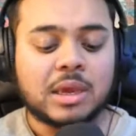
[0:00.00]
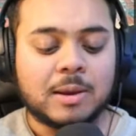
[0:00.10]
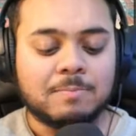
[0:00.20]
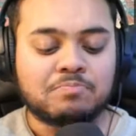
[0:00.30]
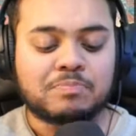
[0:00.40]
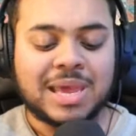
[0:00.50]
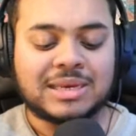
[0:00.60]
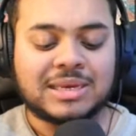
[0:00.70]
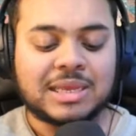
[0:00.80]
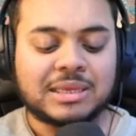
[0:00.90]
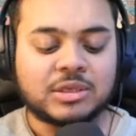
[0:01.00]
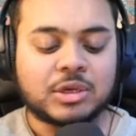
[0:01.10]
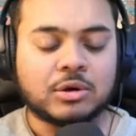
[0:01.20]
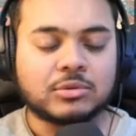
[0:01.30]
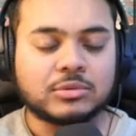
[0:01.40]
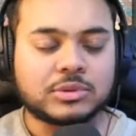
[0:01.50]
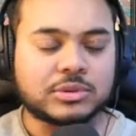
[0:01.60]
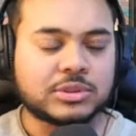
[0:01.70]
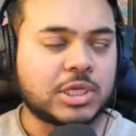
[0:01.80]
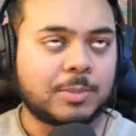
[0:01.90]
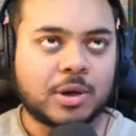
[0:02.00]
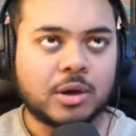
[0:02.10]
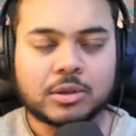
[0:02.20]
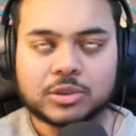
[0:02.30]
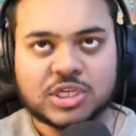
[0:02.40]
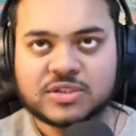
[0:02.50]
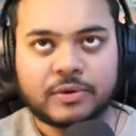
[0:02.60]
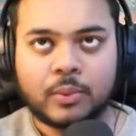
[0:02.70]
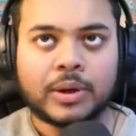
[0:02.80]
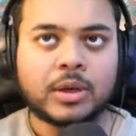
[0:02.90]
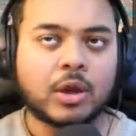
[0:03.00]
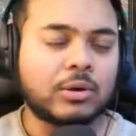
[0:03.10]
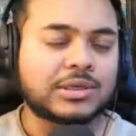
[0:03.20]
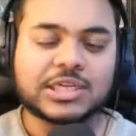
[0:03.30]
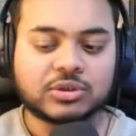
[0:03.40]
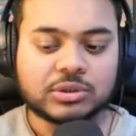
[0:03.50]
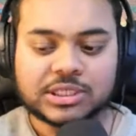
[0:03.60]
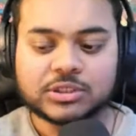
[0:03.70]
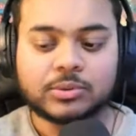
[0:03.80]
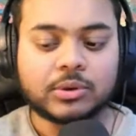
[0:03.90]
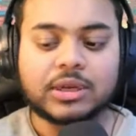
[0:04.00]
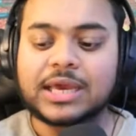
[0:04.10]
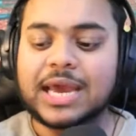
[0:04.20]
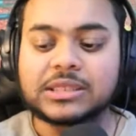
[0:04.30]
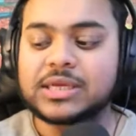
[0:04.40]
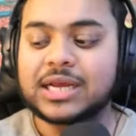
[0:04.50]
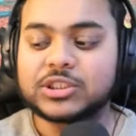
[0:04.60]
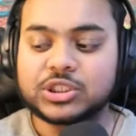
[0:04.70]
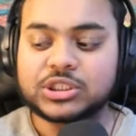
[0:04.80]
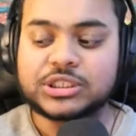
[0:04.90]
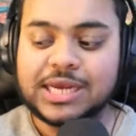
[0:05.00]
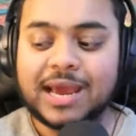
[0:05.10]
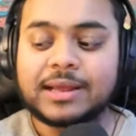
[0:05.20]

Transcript: pending summer transfer window, etc., etc. We're not going to get into that just yet.